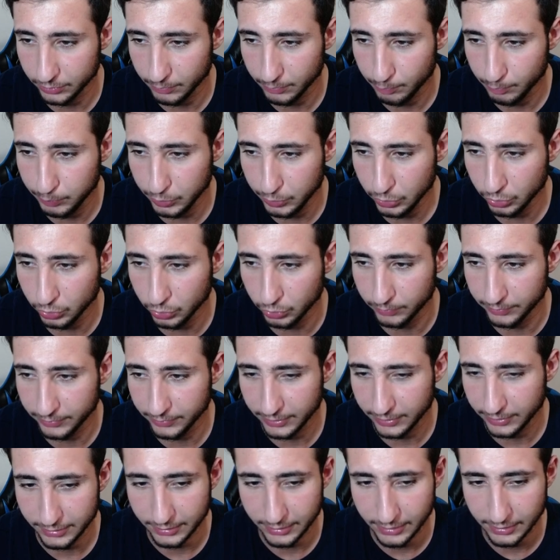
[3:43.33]
Boom.
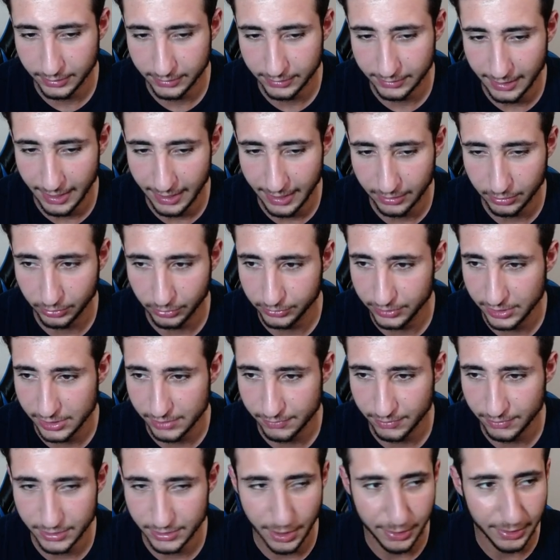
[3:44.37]
Good tackle. This
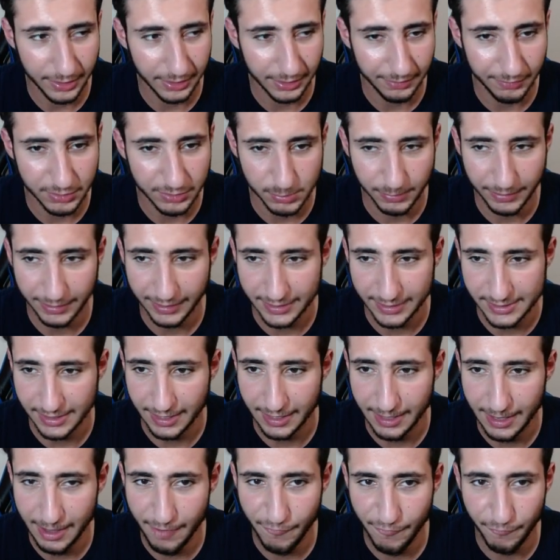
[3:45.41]
was, I think he was playing as a
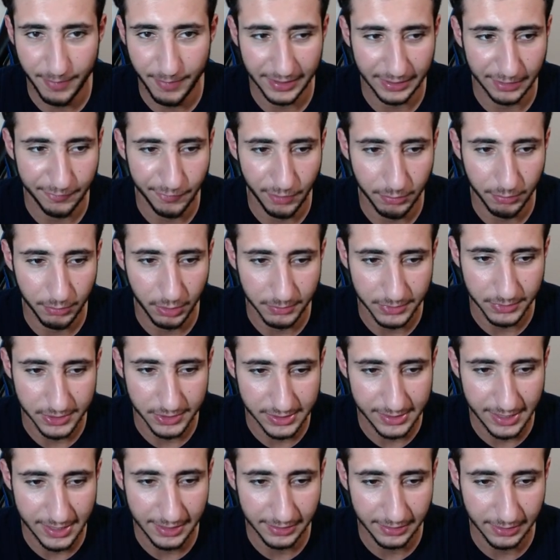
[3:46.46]
left back, if I'm not
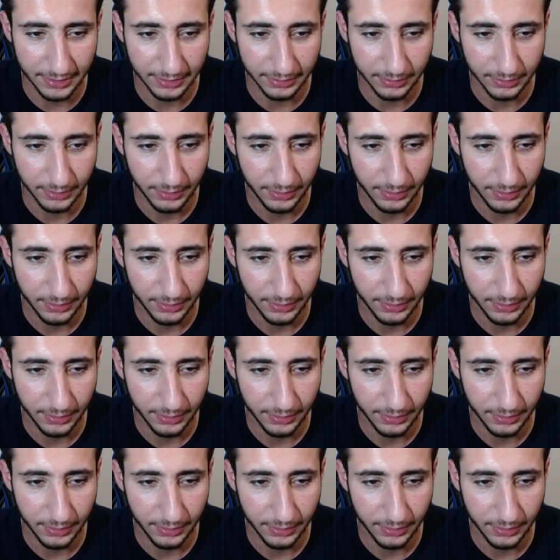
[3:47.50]
mistaken.